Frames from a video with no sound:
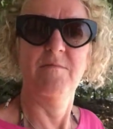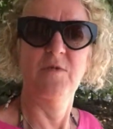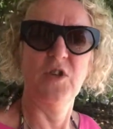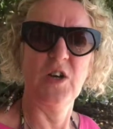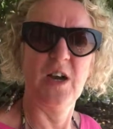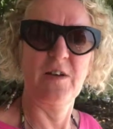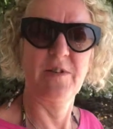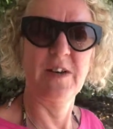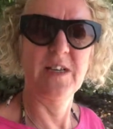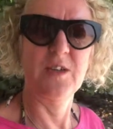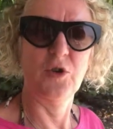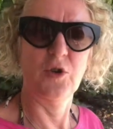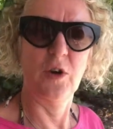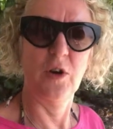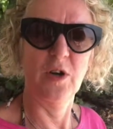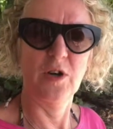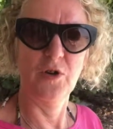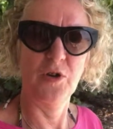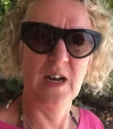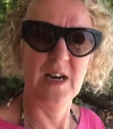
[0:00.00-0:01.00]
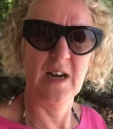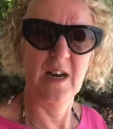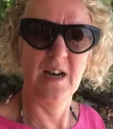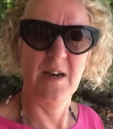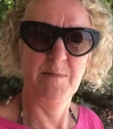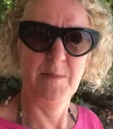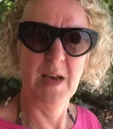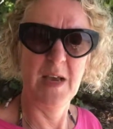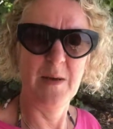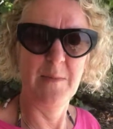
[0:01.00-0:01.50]
Jack Reacher on
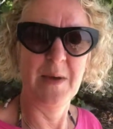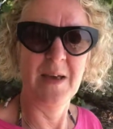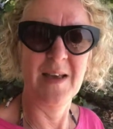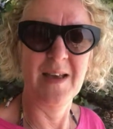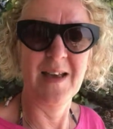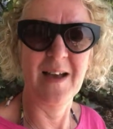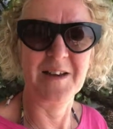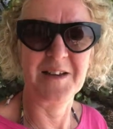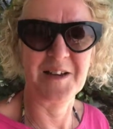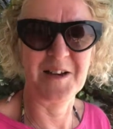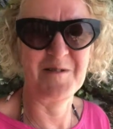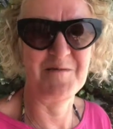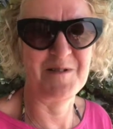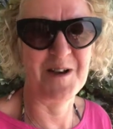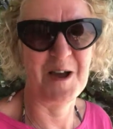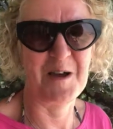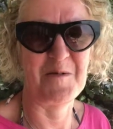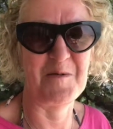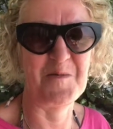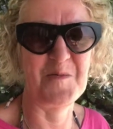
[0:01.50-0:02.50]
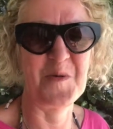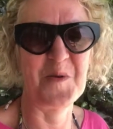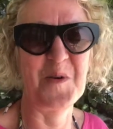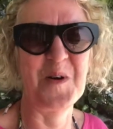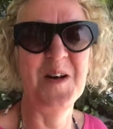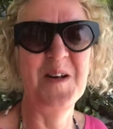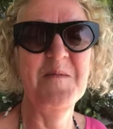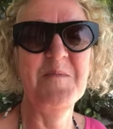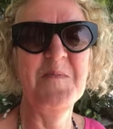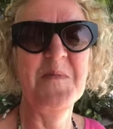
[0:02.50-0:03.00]
adrenaline maybe, I don't know,
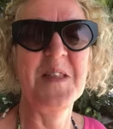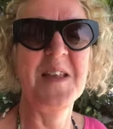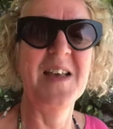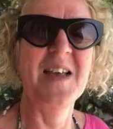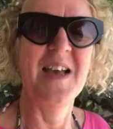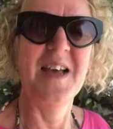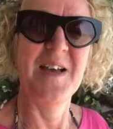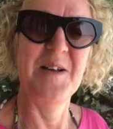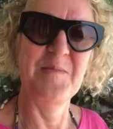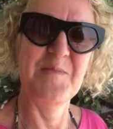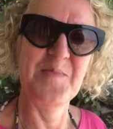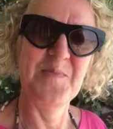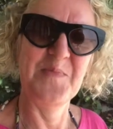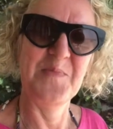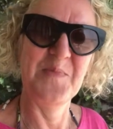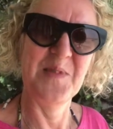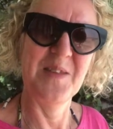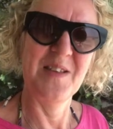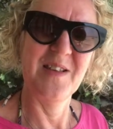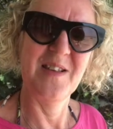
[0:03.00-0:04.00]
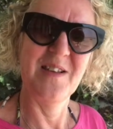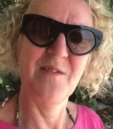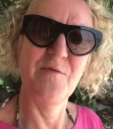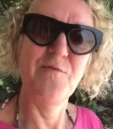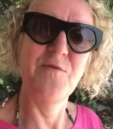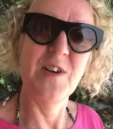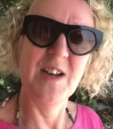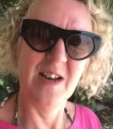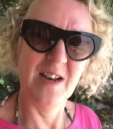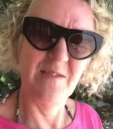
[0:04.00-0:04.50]
but um,
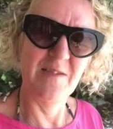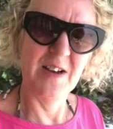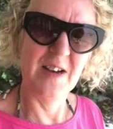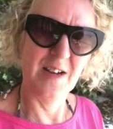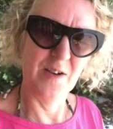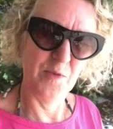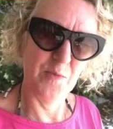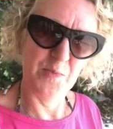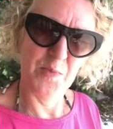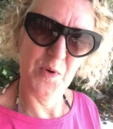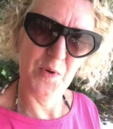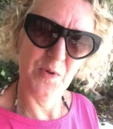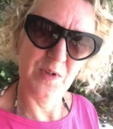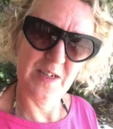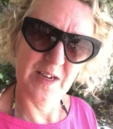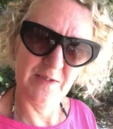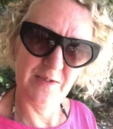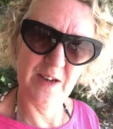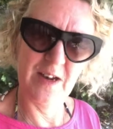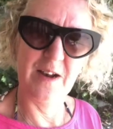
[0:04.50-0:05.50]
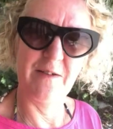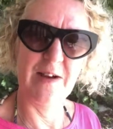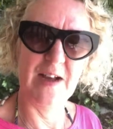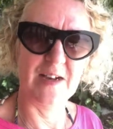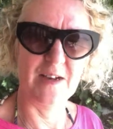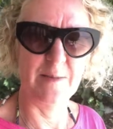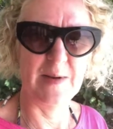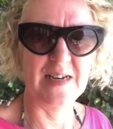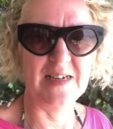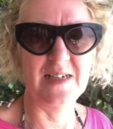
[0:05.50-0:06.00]
really, really good book, definitely
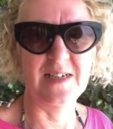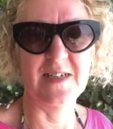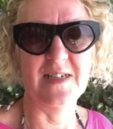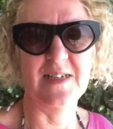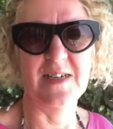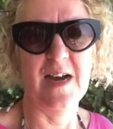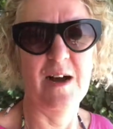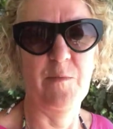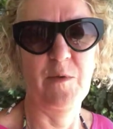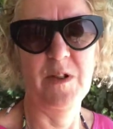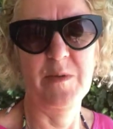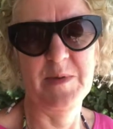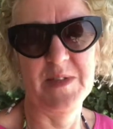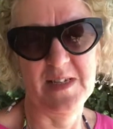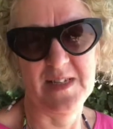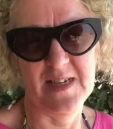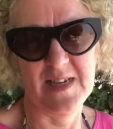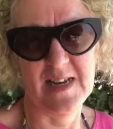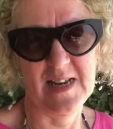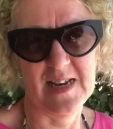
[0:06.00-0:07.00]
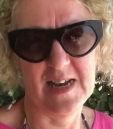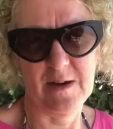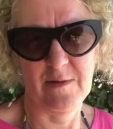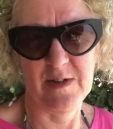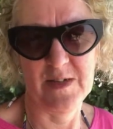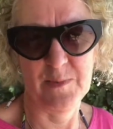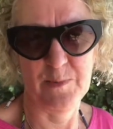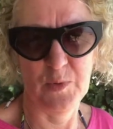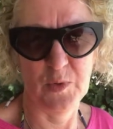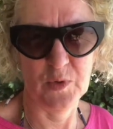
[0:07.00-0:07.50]
recommended. I will be seeking out
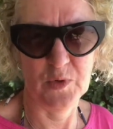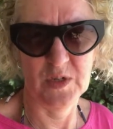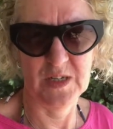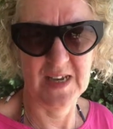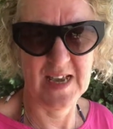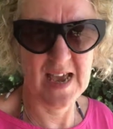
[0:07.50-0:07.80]
his books